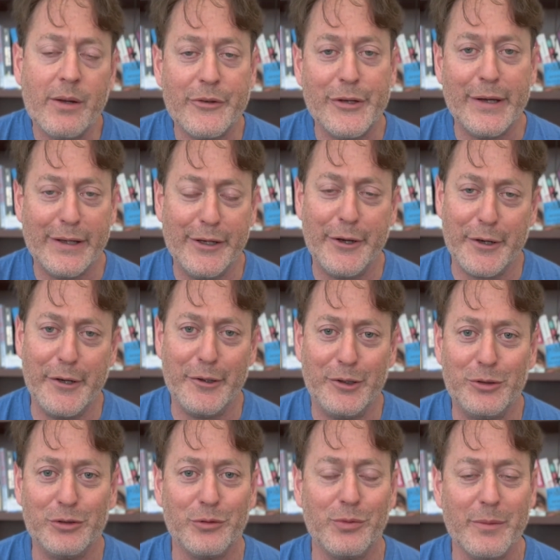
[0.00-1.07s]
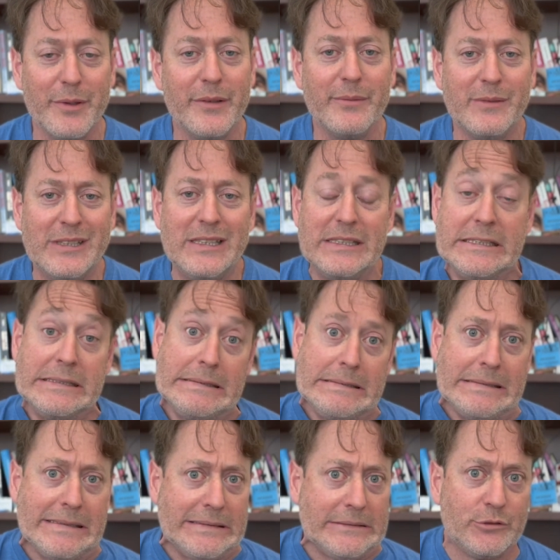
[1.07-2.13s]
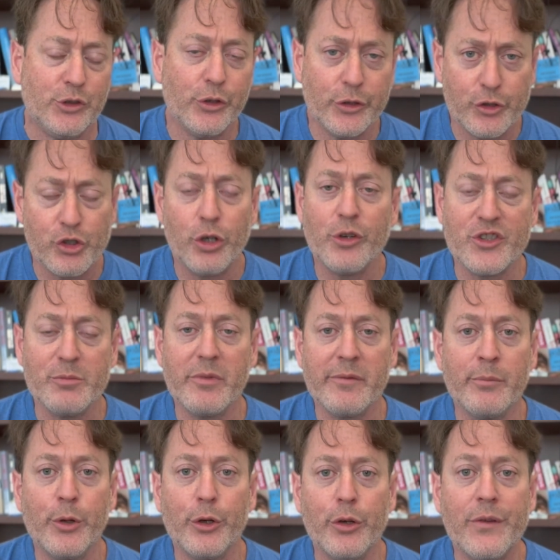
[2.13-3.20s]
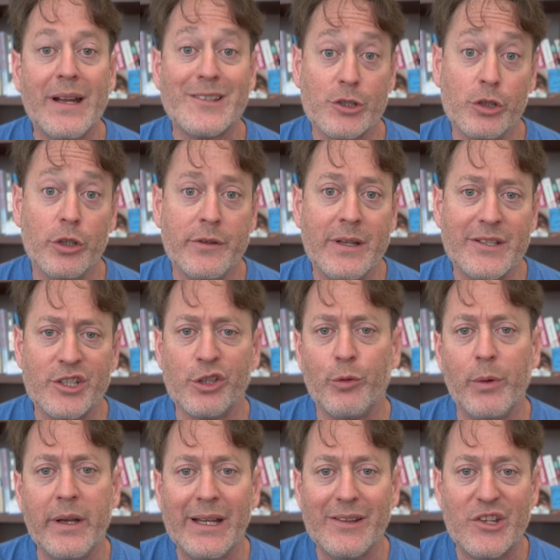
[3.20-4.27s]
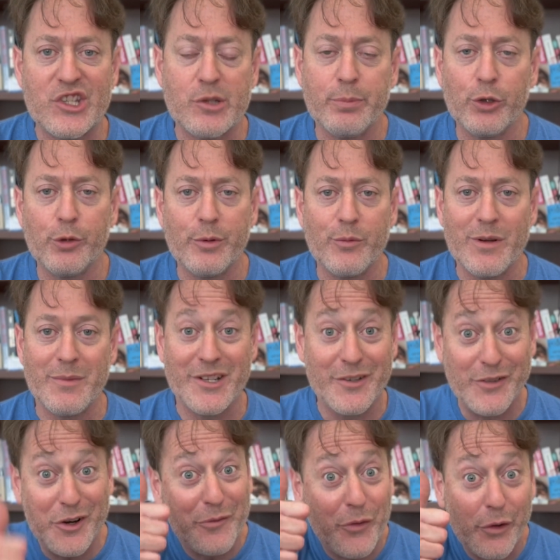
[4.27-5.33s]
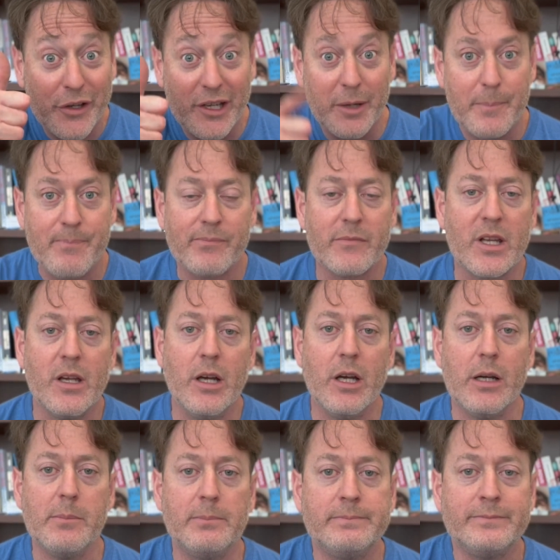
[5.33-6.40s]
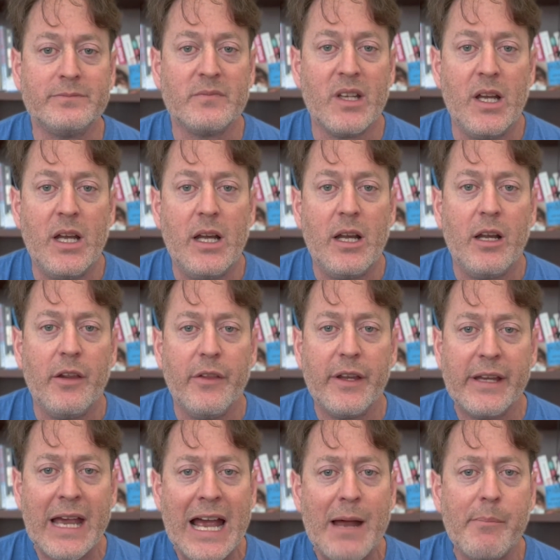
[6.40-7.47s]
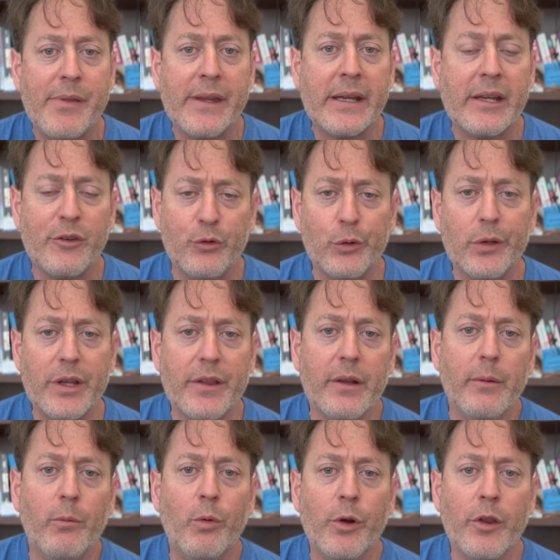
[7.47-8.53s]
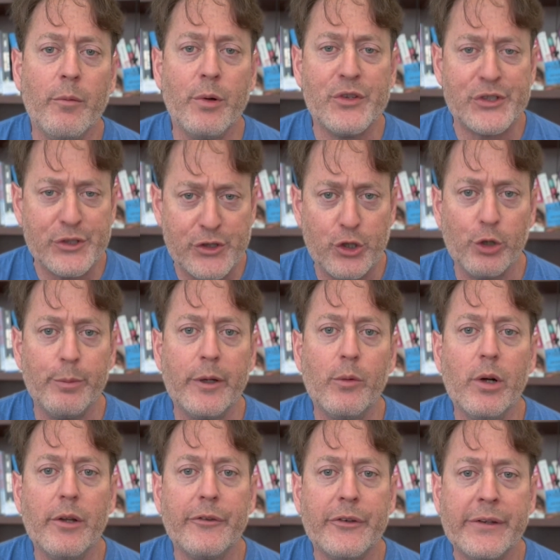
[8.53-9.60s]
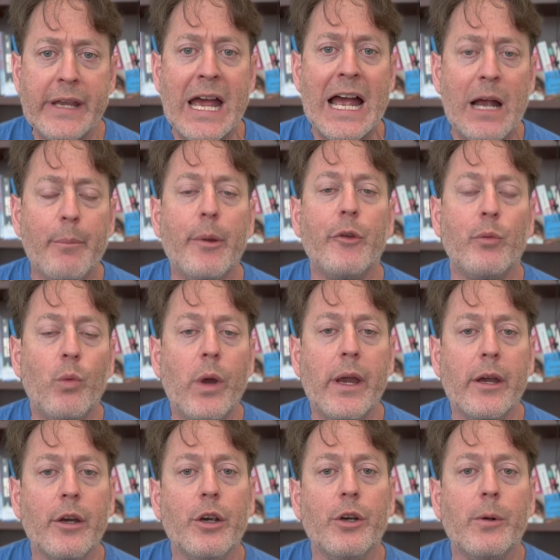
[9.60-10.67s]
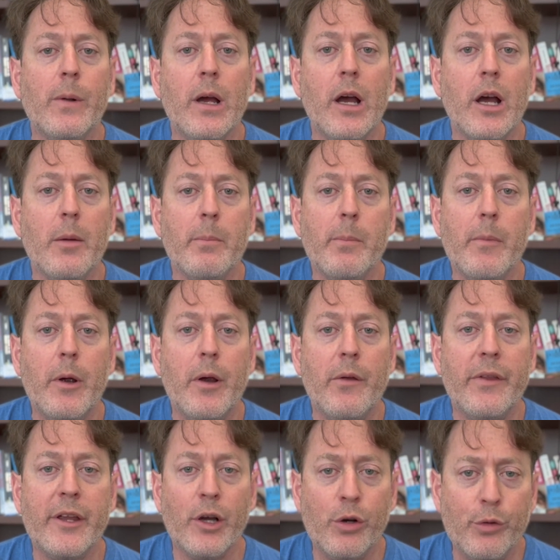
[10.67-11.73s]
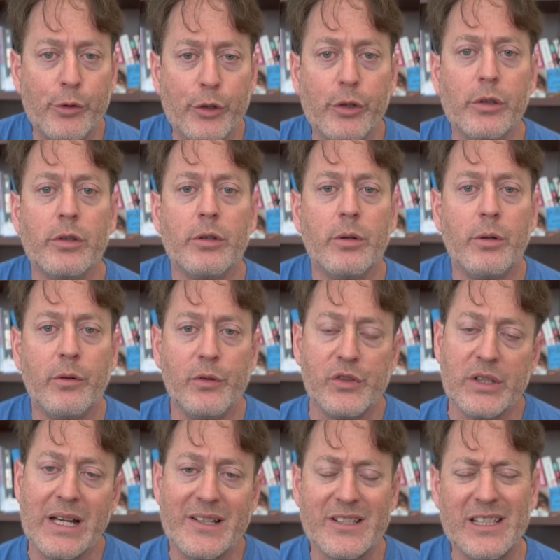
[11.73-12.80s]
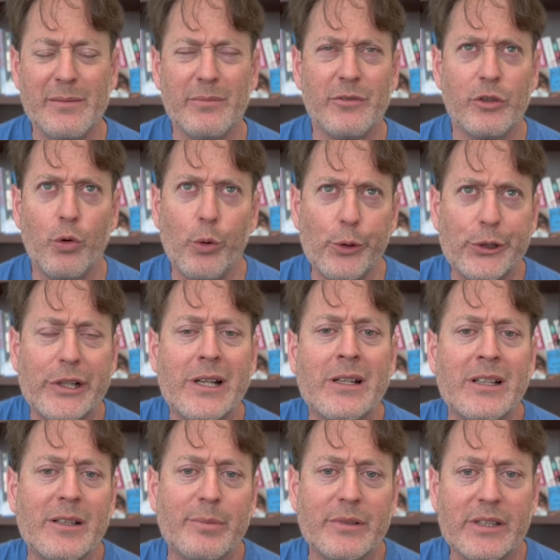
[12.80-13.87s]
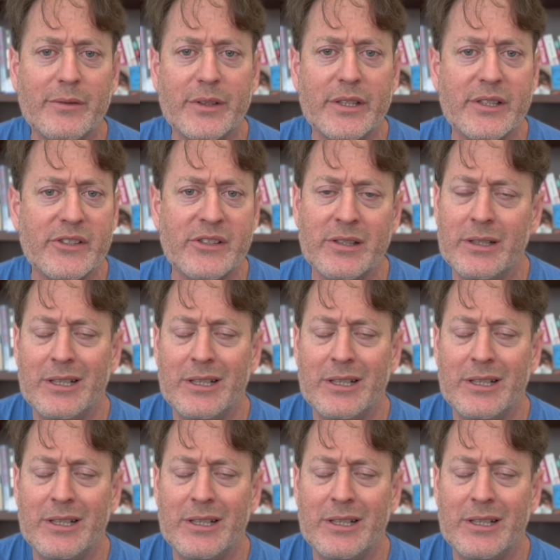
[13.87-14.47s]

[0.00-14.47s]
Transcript: saying you're going to hold women you're going to charge them with murder. That's good. That's a good way to get the suburban women to vote for you. Um, the gab thing is really the, one of the most disturbing ones. Gab is where um, the owner, whose last name Torba, I believe it is,